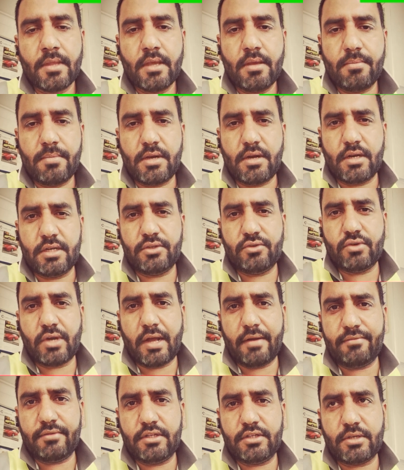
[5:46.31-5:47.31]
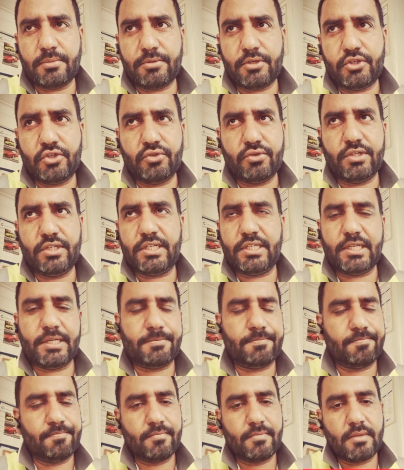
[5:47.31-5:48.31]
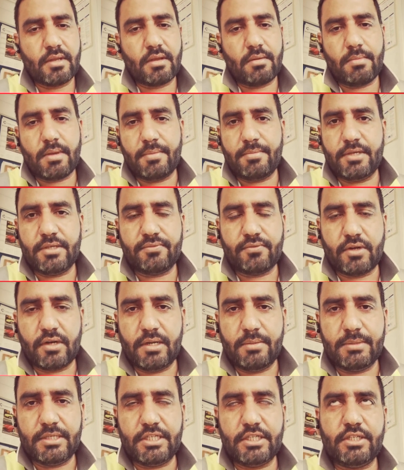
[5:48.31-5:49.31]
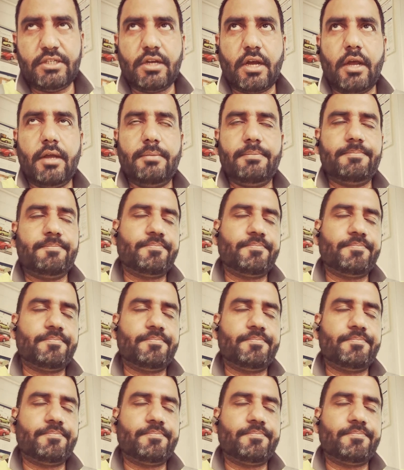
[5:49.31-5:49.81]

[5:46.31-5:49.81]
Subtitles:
because you have this opportunity, maybe it's for limited time.